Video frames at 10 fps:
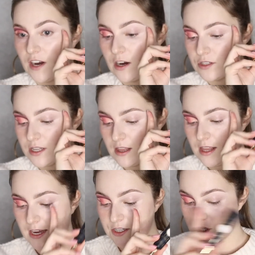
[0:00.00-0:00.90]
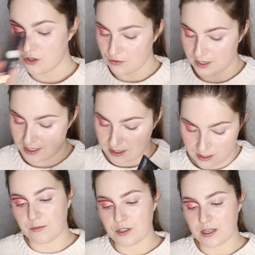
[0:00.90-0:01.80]
out that crease.
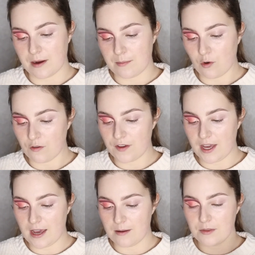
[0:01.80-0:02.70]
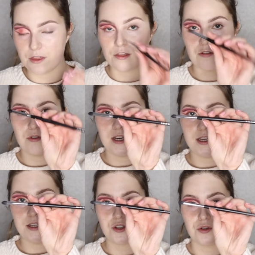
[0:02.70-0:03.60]
I'm using my Morphe
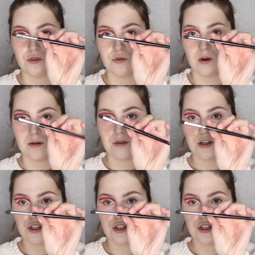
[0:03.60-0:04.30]
M321 brush.